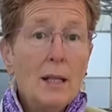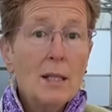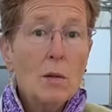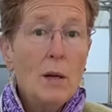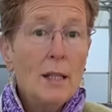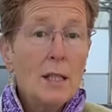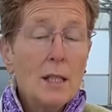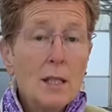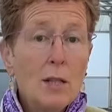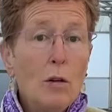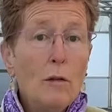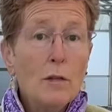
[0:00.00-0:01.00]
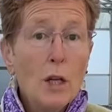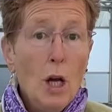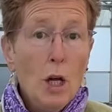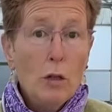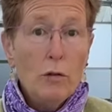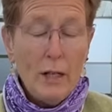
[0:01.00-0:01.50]
It's quite a soft
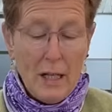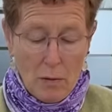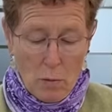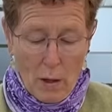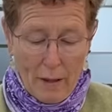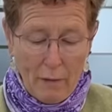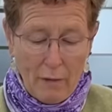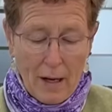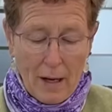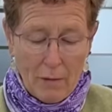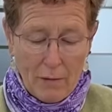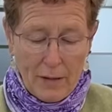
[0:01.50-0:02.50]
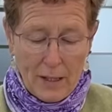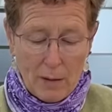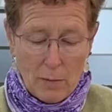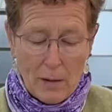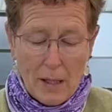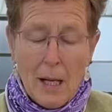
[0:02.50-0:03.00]
green white flower on this
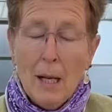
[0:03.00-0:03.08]
one.